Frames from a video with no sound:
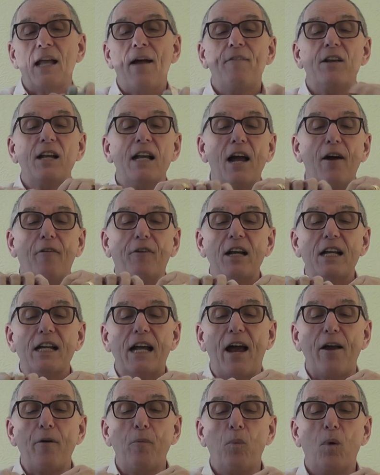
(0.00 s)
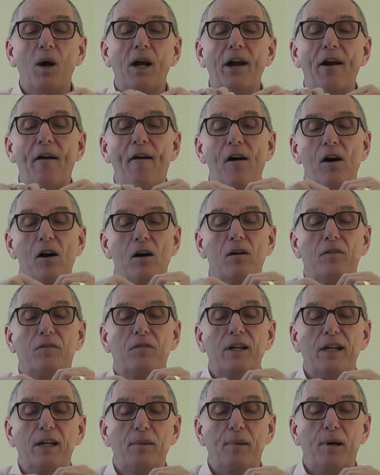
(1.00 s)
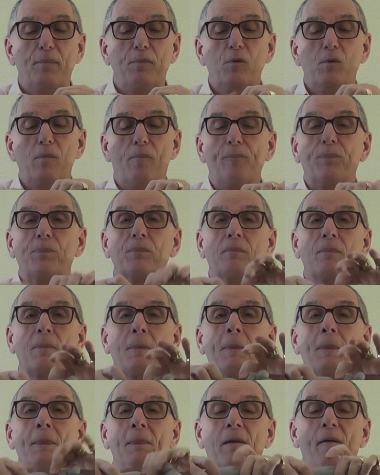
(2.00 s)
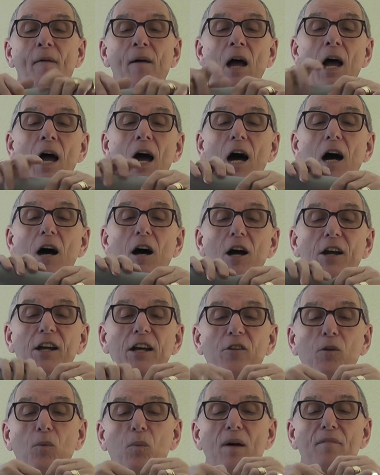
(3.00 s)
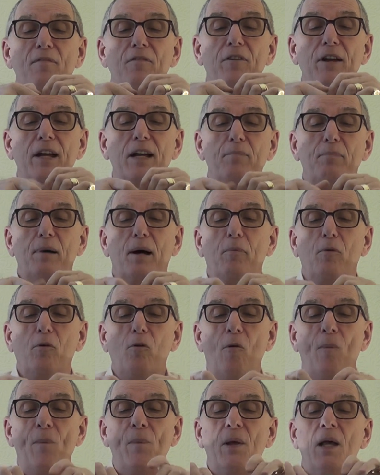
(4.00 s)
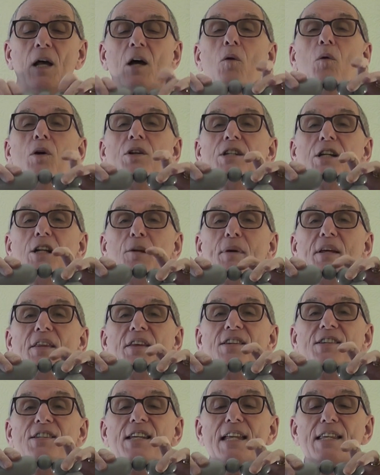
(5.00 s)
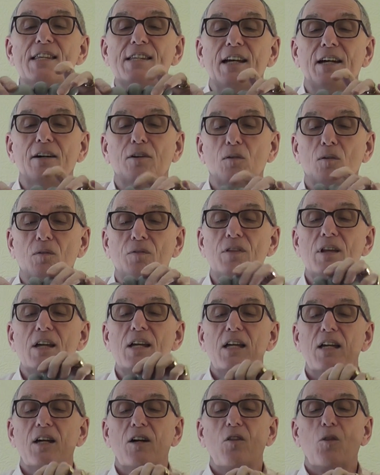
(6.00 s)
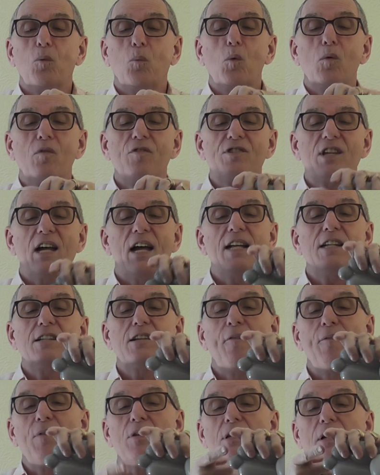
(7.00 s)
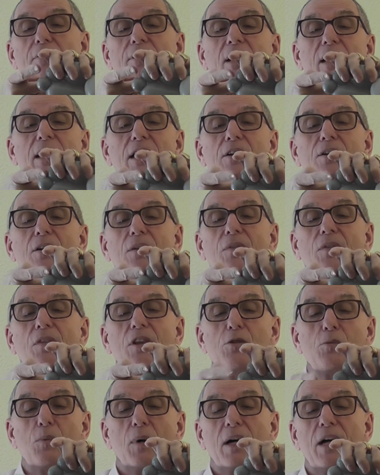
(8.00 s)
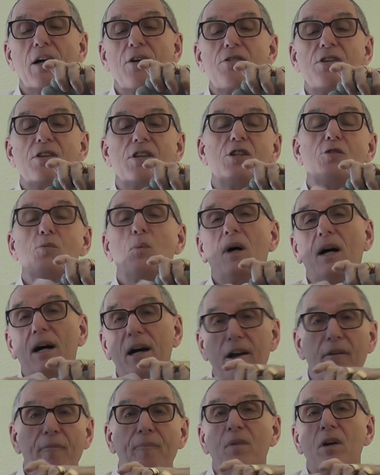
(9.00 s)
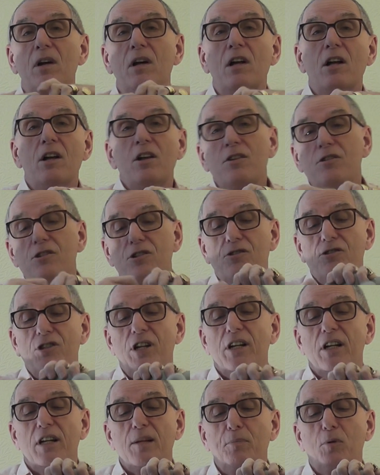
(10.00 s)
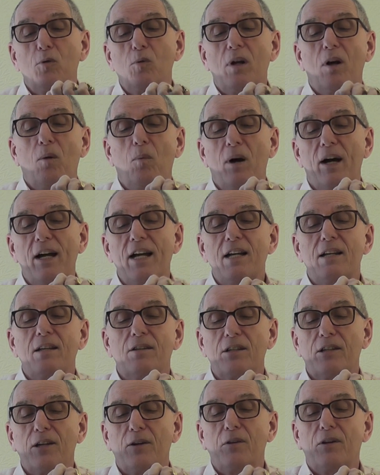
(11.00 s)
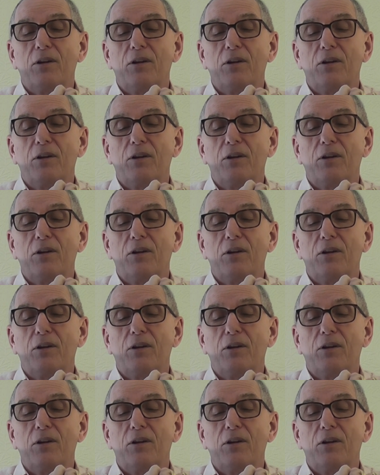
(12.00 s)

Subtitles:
You now need a 1.5-finger bubble, another 1-finger bubble, which is going to be the centre of the wolf's head. So again, this one goes to this one, just gently pull it away so